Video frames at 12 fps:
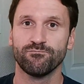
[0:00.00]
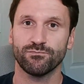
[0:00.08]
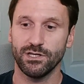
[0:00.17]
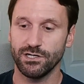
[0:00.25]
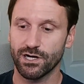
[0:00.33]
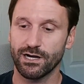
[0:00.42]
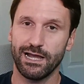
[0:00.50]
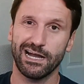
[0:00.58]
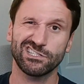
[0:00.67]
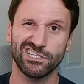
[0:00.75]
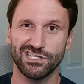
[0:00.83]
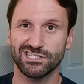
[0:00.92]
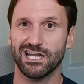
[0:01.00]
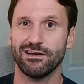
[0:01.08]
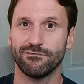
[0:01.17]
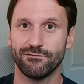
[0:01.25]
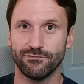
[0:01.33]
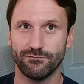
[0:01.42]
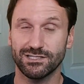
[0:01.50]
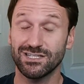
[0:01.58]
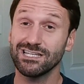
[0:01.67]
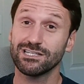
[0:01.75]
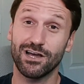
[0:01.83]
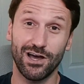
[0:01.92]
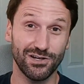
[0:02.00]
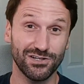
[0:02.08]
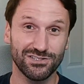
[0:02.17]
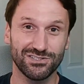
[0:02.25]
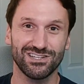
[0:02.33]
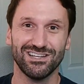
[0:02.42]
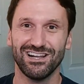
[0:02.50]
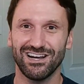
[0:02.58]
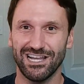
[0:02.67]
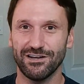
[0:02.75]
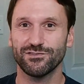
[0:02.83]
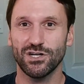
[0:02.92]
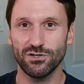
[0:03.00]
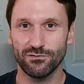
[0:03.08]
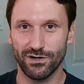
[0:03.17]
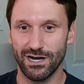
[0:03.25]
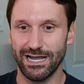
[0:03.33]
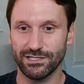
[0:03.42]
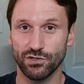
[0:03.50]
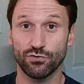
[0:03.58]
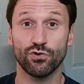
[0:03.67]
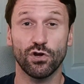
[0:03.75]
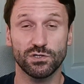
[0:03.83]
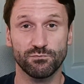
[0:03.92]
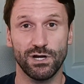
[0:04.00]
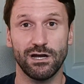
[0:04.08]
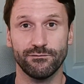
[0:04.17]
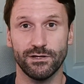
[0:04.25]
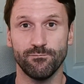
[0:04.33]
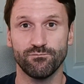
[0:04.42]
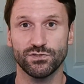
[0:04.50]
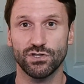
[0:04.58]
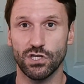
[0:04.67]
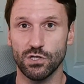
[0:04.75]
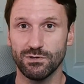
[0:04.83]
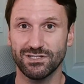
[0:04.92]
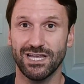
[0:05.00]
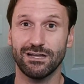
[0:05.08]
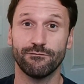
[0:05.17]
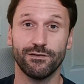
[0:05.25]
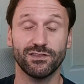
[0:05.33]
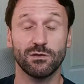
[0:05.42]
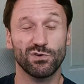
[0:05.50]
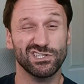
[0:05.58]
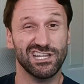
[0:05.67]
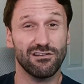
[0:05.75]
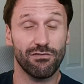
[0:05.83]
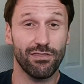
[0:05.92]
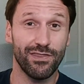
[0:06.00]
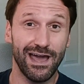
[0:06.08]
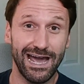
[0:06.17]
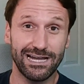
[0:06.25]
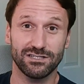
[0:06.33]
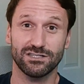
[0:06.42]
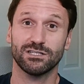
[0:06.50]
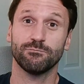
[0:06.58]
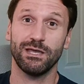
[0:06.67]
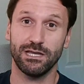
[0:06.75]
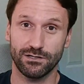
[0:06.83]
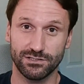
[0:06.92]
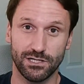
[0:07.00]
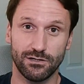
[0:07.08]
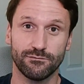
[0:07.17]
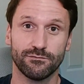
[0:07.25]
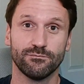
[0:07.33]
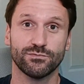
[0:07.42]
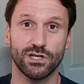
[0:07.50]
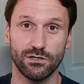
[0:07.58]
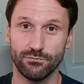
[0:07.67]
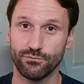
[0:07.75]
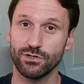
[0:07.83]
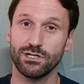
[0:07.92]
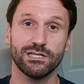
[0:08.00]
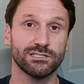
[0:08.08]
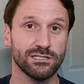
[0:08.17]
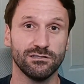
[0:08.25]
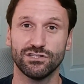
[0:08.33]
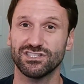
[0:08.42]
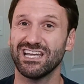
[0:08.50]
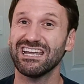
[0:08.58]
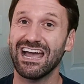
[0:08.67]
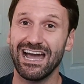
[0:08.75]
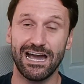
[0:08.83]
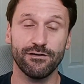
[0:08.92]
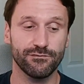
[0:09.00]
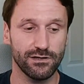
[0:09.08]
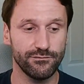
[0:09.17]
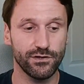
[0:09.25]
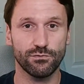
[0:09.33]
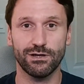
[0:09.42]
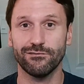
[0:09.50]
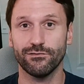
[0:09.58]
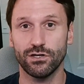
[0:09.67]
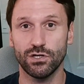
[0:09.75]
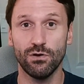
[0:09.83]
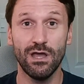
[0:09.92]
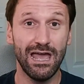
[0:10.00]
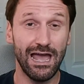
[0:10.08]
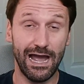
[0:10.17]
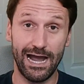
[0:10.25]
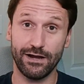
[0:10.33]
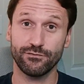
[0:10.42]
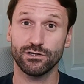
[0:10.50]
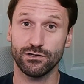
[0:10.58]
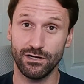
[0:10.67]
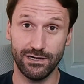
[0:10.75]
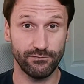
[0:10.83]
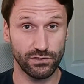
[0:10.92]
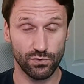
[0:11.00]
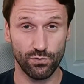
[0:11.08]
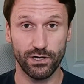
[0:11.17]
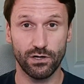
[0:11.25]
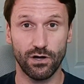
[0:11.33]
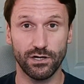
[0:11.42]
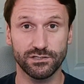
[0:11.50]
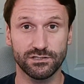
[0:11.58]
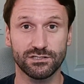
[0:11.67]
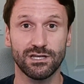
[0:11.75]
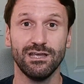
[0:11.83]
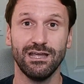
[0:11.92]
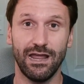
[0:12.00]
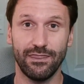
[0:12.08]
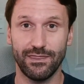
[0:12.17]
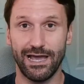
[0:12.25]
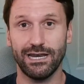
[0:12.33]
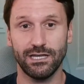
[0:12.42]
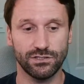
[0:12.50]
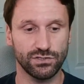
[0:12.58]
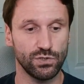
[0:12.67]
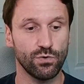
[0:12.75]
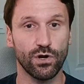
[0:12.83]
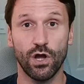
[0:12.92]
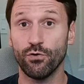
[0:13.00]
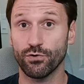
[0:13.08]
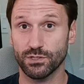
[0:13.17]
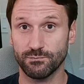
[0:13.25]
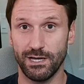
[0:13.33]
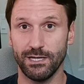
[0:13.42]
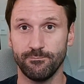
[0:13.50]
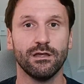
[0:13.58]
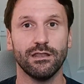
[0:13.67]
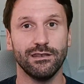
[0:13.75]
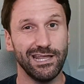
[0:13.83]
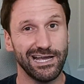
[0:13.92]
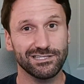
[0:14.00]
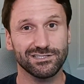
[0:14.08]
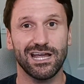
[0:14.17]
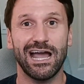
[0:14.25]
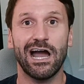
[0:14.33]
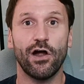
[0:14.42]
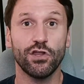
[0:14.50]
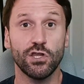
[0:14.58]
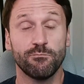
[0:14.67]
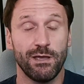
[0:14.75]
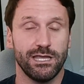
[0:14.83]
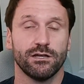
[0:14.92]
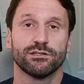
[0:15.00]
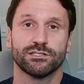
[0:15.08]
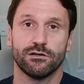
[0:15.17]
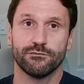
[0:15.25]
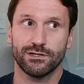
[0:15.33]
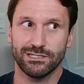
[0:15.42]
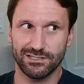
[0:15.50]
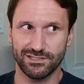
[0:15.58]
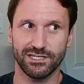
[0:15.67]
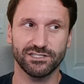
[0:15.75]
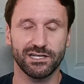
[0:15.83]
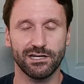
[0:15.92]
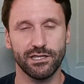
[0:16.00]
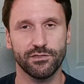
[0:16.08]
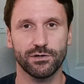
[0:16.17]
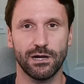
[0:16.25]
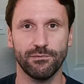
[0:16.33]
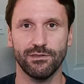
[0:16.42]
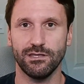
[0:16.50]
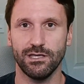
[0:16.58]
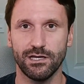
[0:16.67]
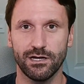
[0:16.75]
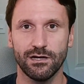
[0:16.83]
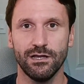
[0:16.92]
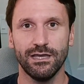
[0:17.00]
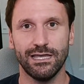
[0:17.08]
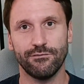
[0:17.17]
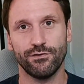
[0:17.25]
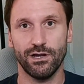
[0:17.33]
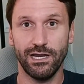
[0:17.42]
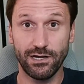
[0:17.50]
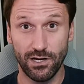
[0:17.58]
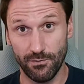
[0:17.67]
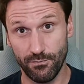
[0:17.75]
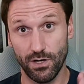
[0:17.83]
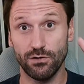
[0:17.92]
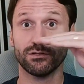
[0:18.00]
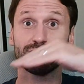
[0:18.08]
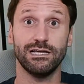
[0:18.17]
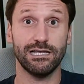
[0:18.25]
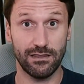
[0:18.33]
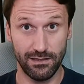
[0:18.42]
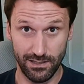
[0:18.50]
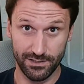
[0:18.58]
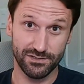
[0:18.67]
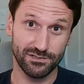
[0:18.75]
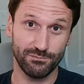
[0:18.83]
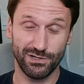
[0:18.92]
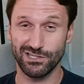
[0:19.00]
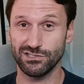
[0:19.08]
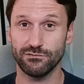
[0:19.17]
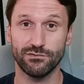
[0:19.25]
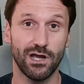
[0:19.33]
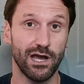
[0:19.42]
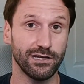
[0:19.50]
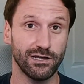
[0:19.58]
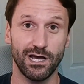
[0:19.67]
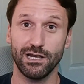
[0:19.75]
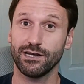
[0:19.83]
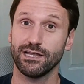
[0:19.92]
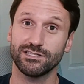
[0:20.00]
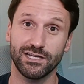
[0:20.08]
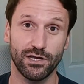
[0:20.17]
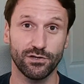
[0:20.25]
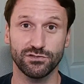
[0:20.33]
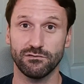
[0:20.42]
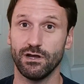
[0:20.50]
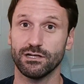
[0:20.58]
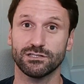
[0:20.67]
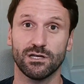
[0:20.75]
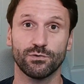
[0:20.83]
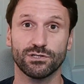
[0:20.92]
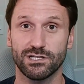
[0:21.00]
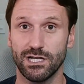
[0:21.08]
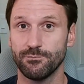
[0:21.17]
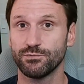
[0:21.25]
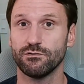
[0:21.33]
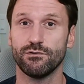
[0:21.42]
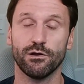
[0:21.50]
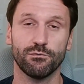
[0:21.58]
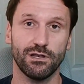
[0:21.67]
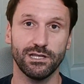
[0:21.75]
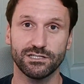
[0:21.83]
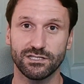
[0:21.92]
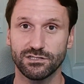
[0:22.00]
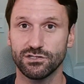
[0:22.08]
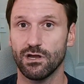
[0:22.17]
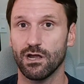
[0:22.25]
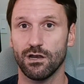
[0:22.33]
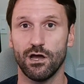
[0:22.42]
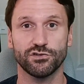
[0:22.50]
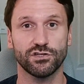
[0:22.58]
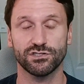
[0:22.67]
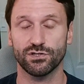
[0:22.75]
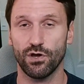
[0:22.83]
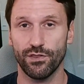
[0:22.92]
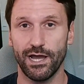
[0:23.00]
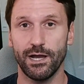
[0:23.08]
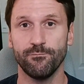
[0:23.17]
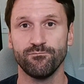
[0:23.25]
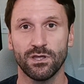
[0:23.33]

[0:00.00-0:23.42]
then you're going to actually just have $10 left over as your gross profit. So you would take 50% of that to pay yourself. So real easy, just take half of your revenue after your inventory costs, and that is your owner's pay. Next, how do you pay yourself consistently throughout the year if your income goes like this? Because you've got holiday sales, you've got summer slumps, you've got releases, you got launches and all that.